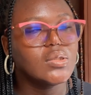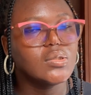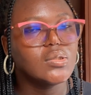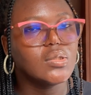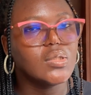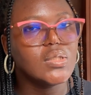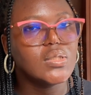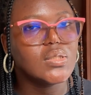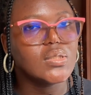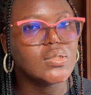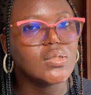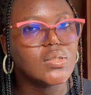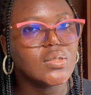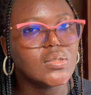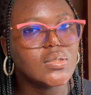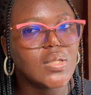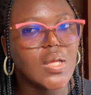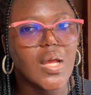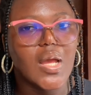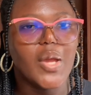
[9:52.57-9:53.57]
So this is
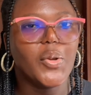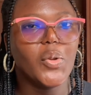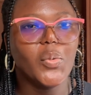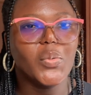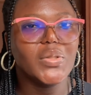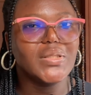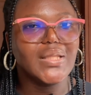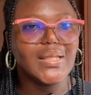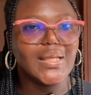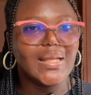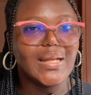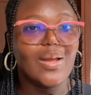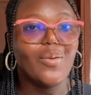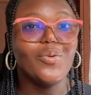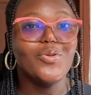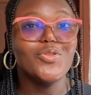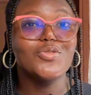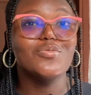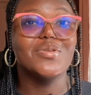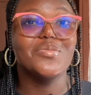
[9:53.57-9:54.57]
it. I don't want again. I
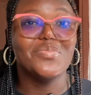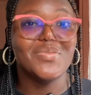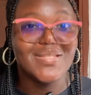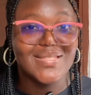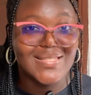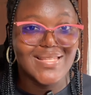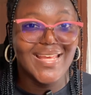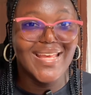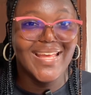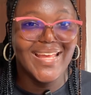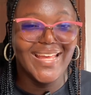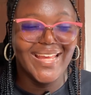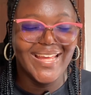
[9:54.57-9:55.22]
want to be busy.